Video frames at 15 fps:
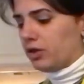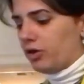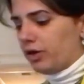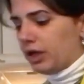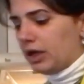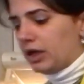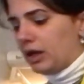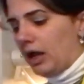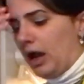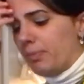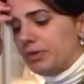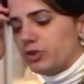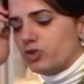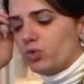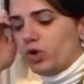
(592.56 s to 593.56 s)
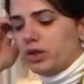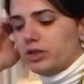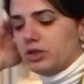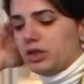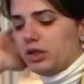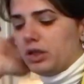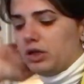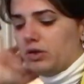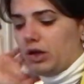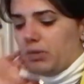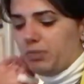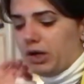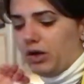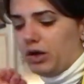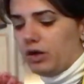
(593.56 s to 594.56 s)
cooking it happens once and then you get
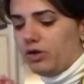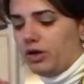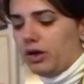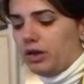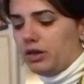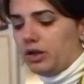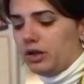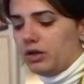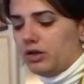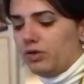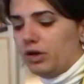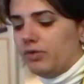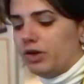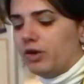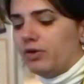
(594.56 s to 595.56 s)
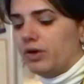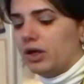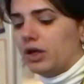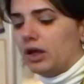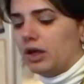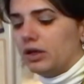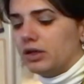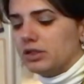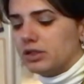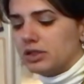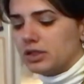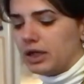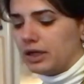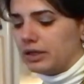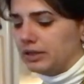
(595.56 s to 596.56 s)
paranoid and then you never do it again because it's like,